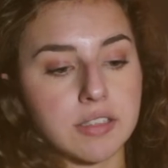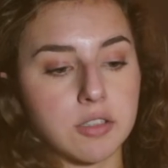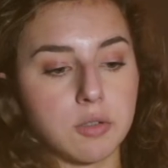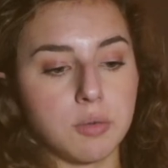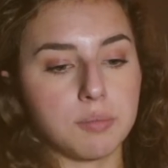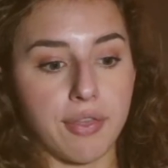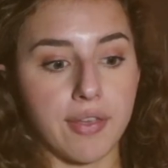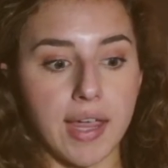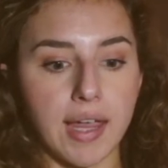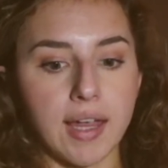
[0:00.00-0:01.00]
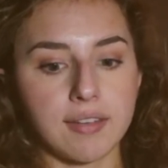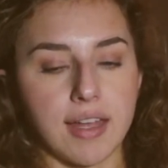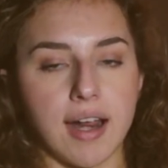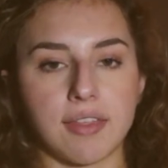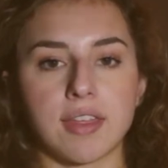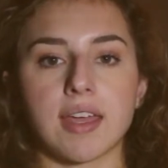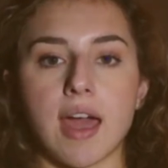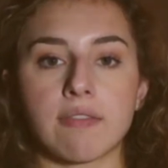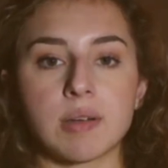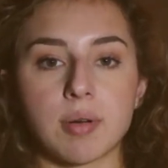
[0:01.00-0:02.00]
little thing that I think
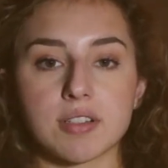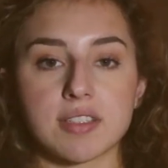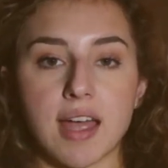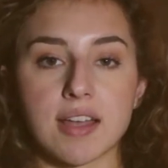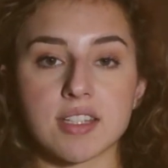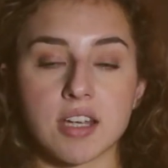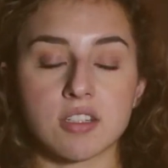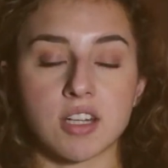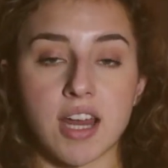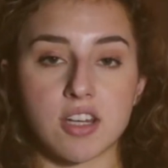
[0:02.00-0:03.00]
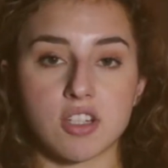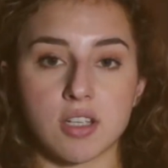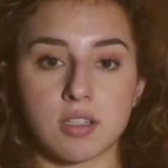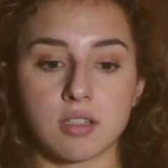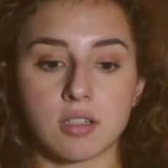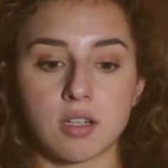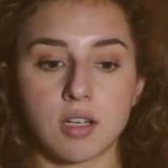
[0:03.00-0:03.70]
every person that has an education